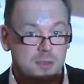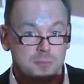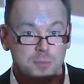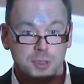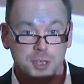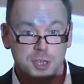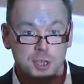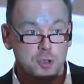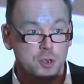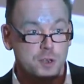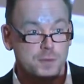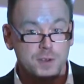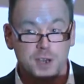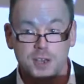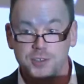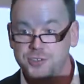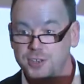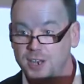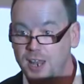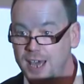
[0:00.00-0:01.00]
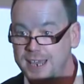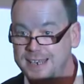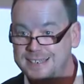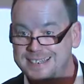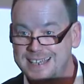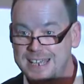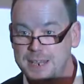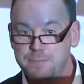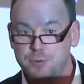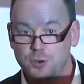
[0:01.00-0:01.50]
with the Universal
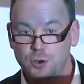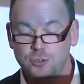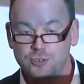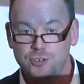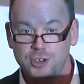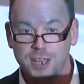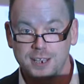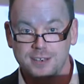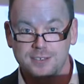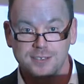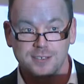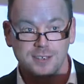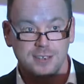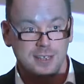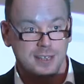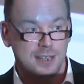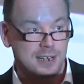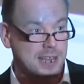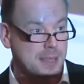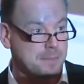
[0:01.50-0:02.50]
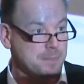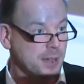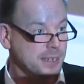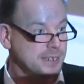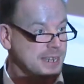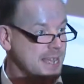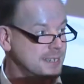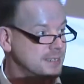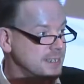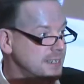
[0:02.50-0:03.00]
ID project led by
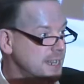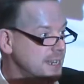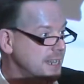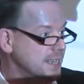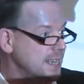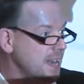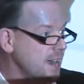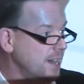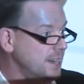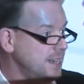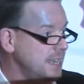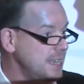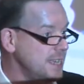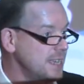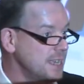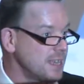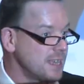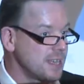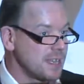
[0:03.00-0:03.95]
Nandan Nilekani,